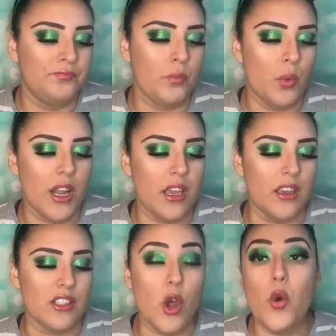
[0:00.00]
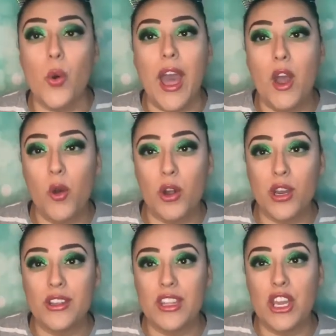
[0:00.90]
What else? Oh, I
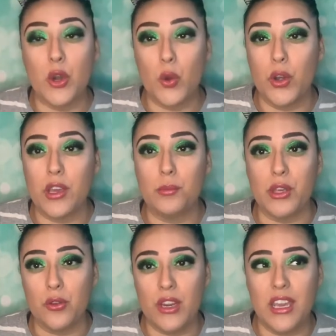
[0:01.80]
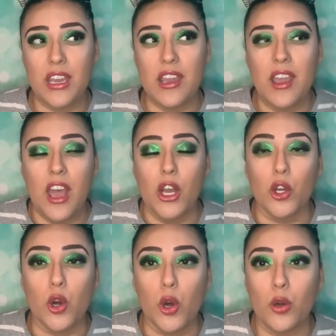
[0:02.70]
ordered the Huda Beauty
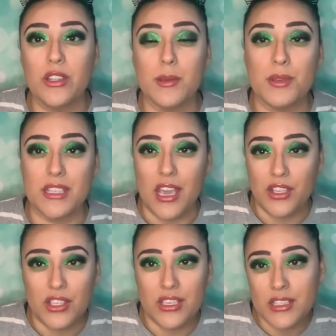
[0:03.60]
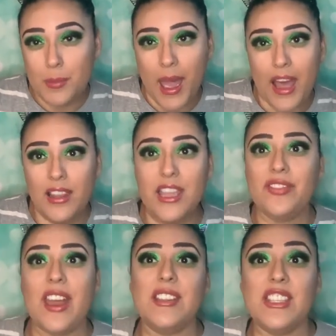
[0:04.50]
Gold Obsessions palette
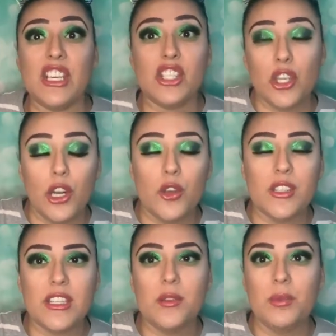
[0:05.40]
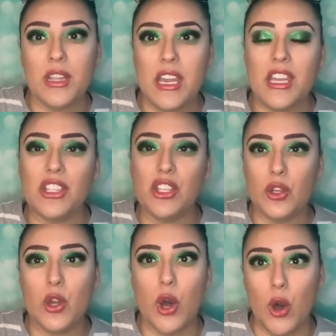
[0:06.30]
that's exclusively
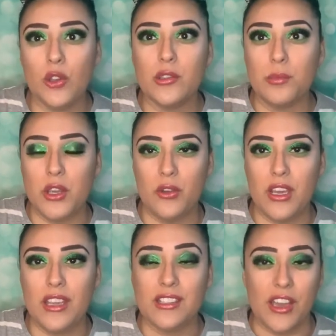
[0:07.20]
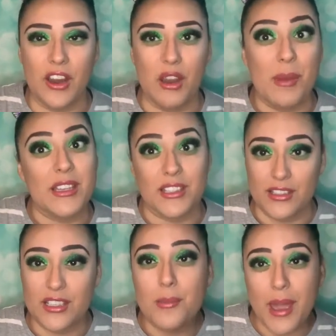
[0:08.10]
to Cult Beauty. Sorry, my
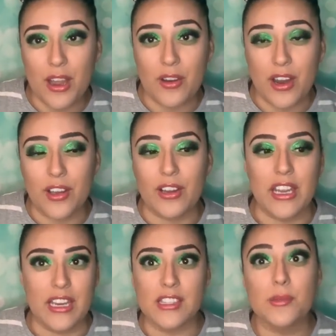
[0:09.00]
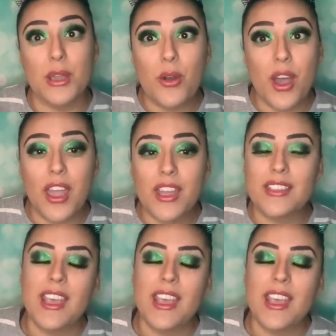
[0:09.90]
son's in the background. He needs to be quiet.